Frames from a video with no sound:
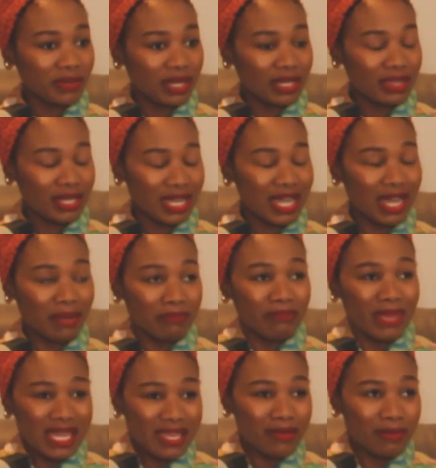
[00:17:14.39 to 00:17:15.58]
I think
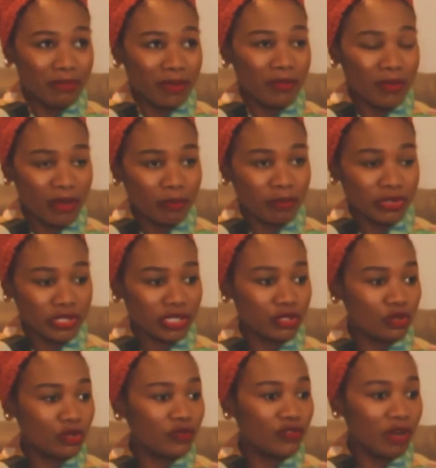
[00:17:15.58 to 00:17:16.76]
maybe I'm pushing
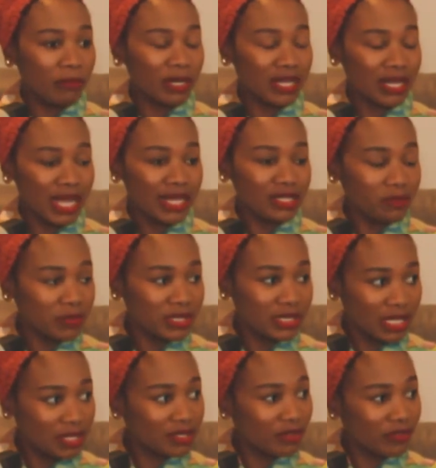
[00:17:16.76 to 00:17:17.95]
it too far, but
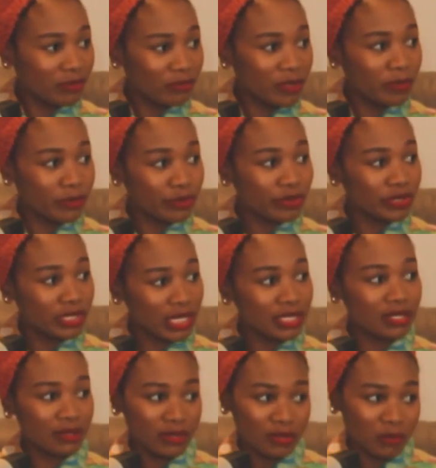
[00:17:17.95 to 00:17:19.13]
90% of the people who
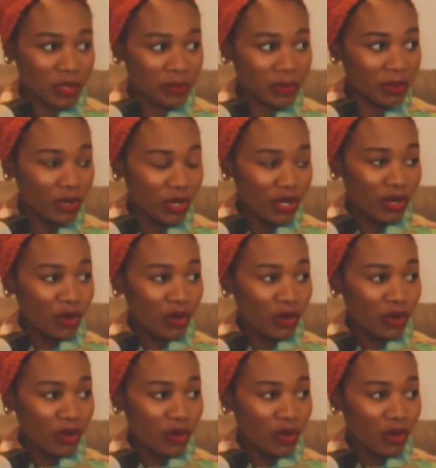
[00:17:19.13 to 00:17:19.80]
date these people